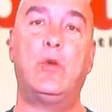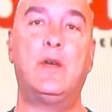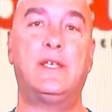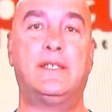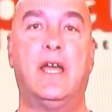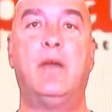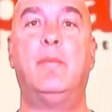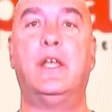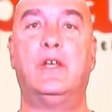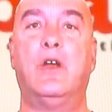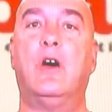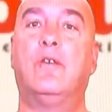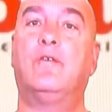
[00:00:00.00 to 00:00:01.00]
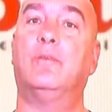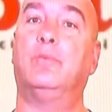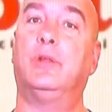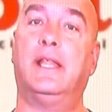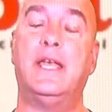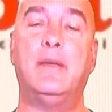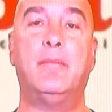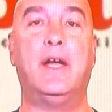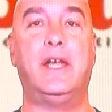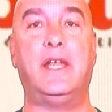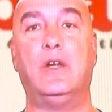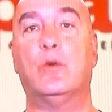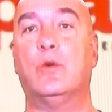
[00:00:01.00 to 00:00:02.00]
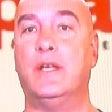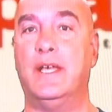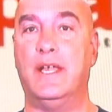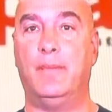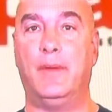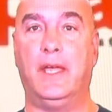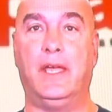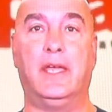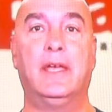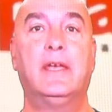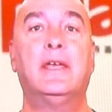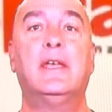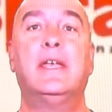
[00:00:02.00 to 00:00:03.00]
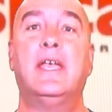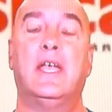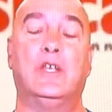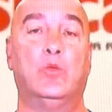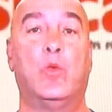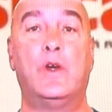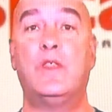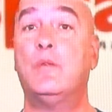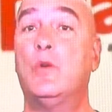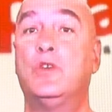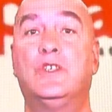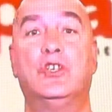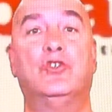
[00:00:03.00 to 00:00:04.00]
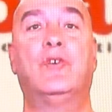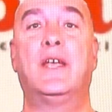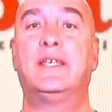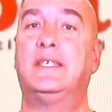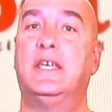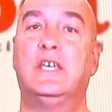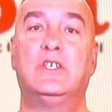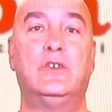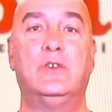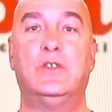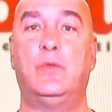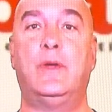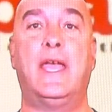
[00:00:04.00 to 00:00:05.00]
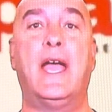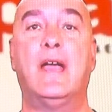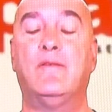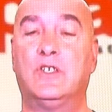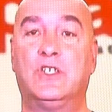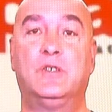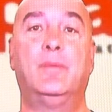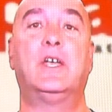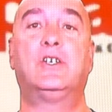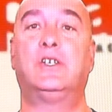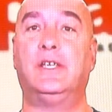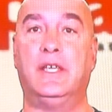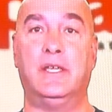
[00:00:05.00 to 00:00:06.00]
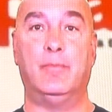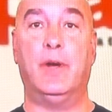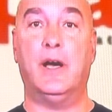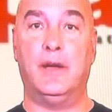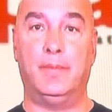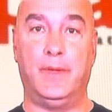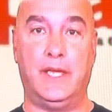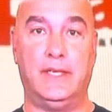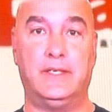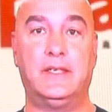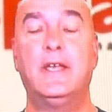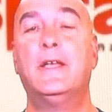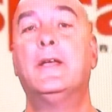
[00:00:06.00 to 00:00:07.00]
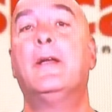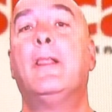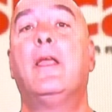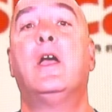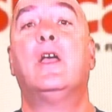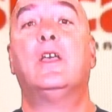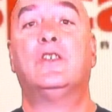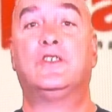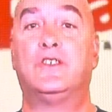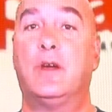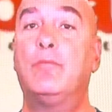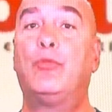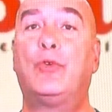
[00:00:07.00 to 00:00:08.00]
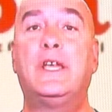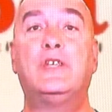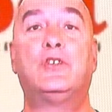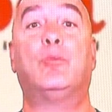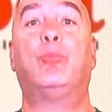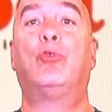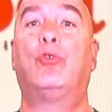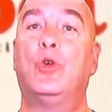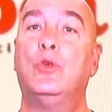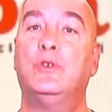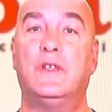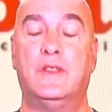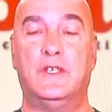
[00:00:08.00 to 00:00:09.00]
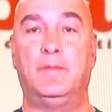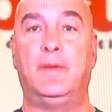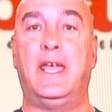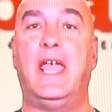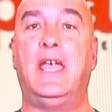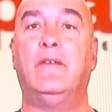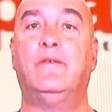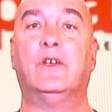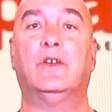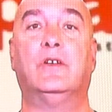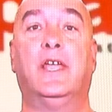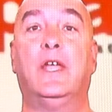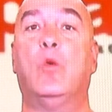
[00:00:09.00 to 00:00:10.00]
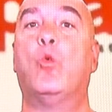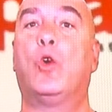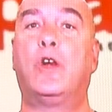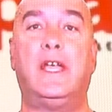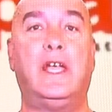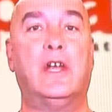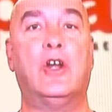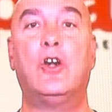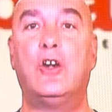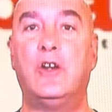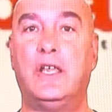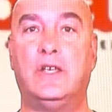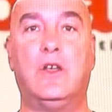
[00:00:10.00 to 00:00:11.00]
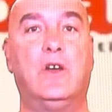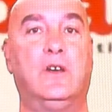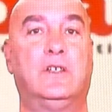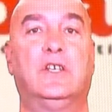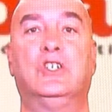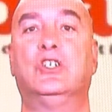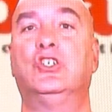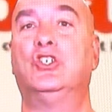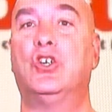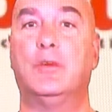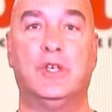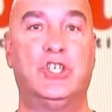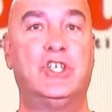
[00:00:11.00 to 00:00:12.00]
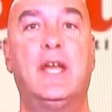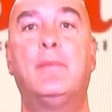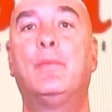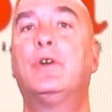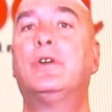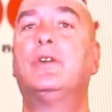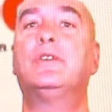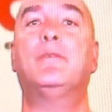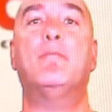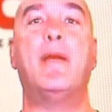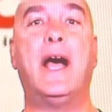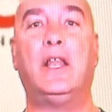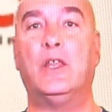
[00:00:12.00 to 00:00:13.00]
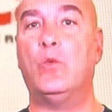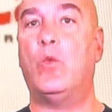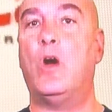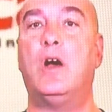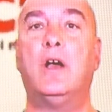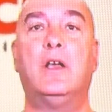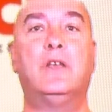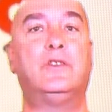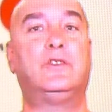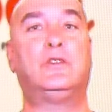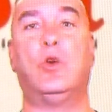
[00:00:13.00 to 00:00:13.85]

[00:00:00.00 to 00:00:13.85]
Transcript: do I stop my dog from play biting or nipping? It's one of the most addressed issues that we have, especially in puppies. Some breeds are prone to this behavior, like working and herding dogs such as German Shepherds, Malinois,